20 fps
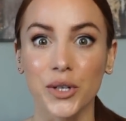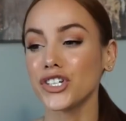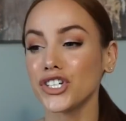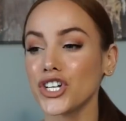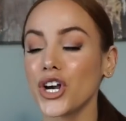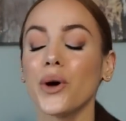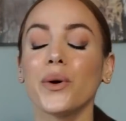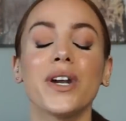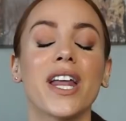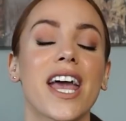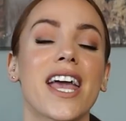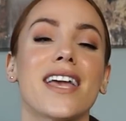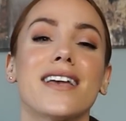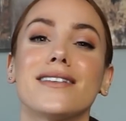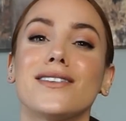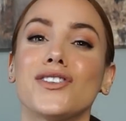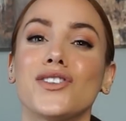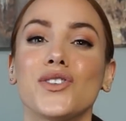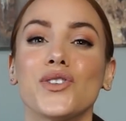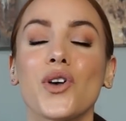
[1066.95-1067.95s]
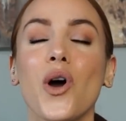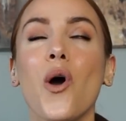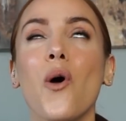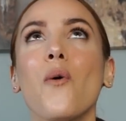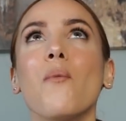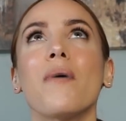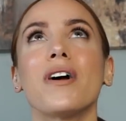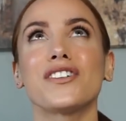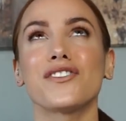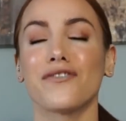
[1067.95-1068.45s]
Show day, it's so
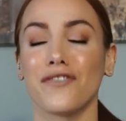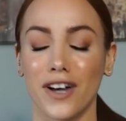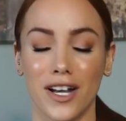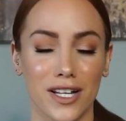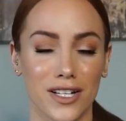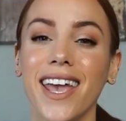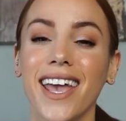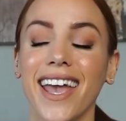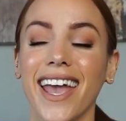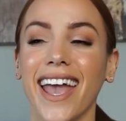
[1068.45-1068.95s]
much fun.